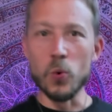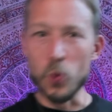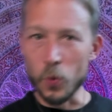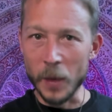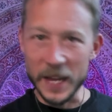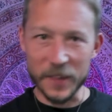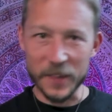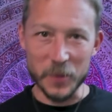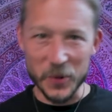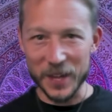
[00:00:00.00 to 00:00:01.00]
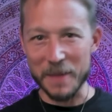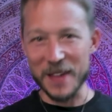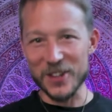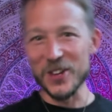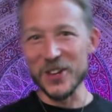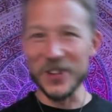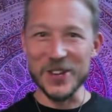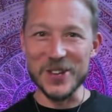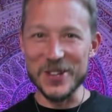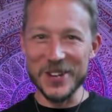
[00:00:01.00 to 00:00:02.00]
Mike's music
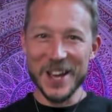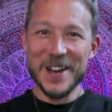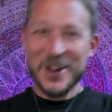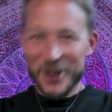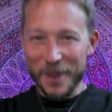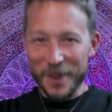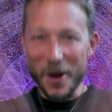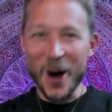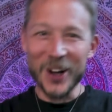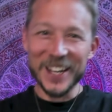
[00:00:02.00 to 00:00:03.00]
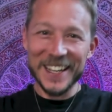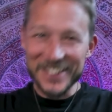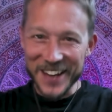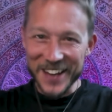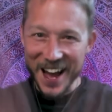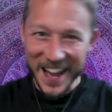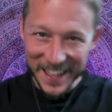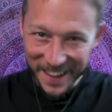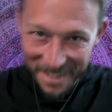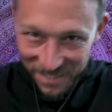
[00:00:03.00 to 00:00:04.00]
method. Come on in, you
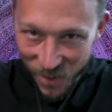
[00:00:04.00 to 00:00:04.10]
guys.